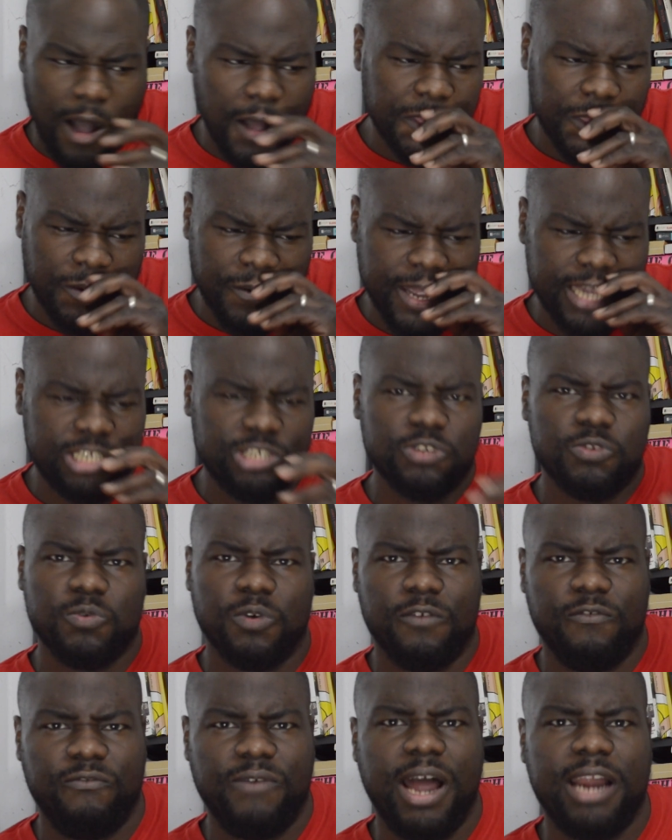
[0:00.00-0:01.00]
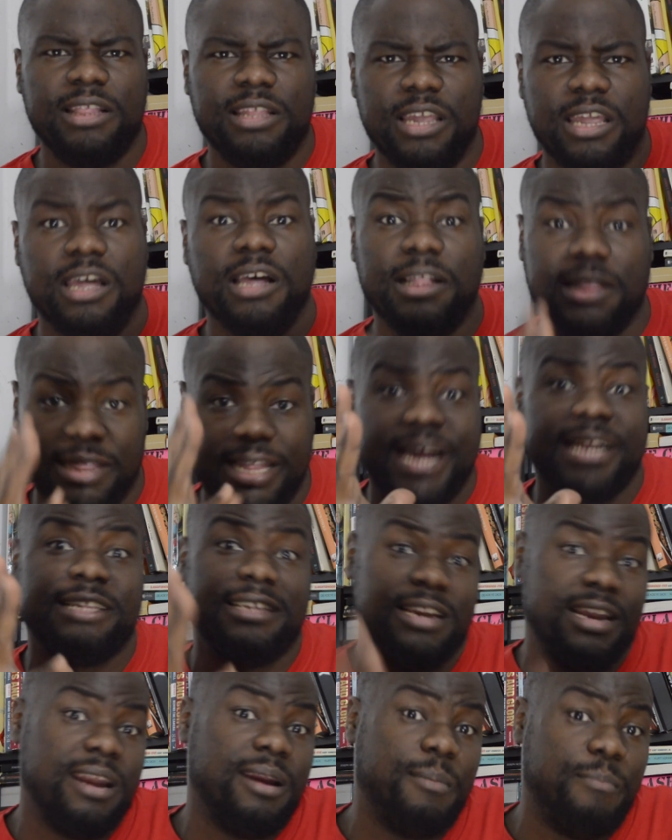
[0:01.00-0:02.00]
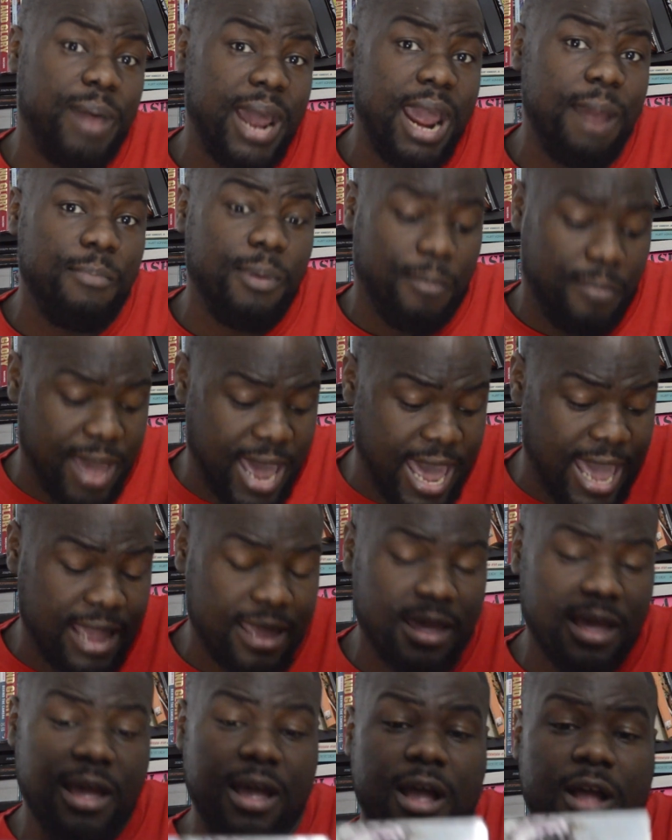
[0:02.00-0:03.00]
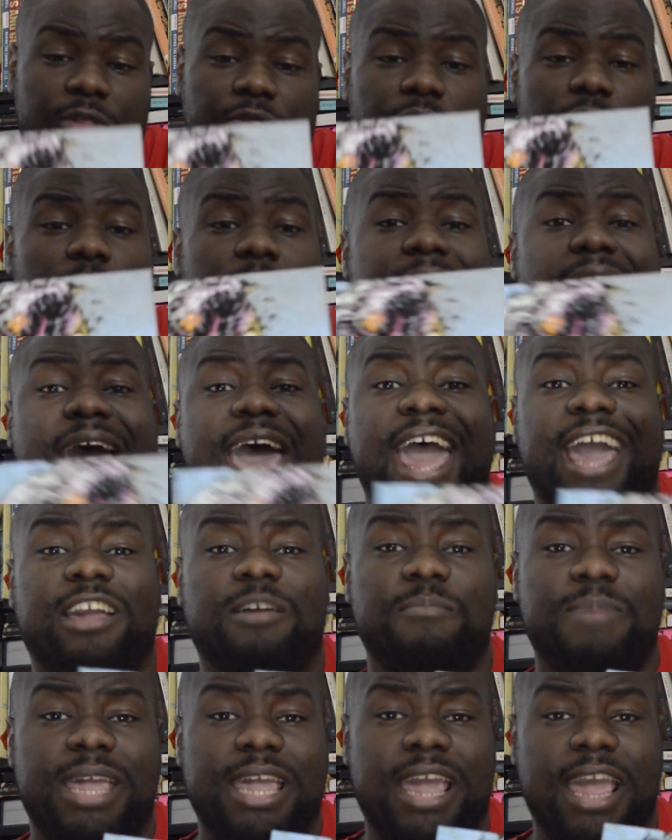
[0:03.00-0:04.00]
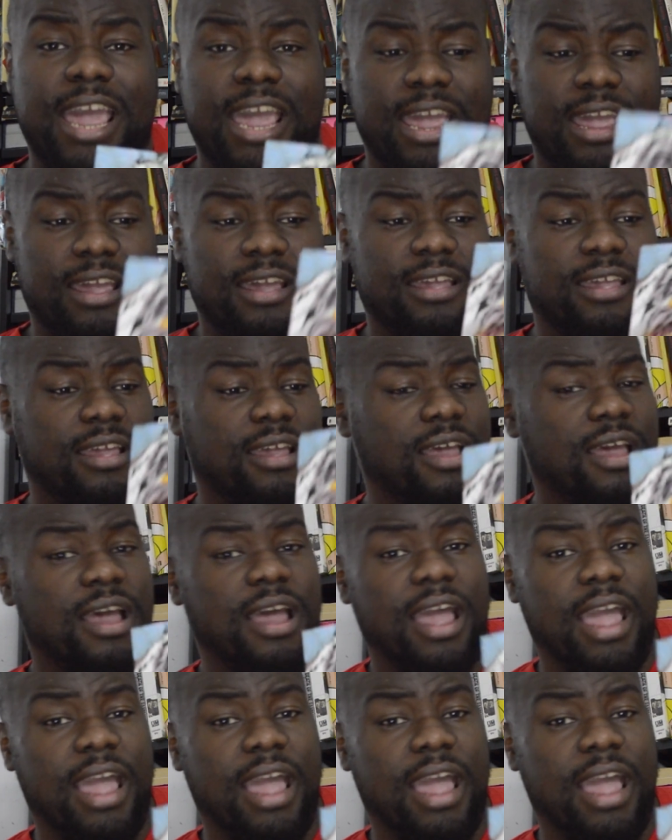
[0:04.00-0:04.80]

all 3 issues were finally collected in a paperback through Acme Inc.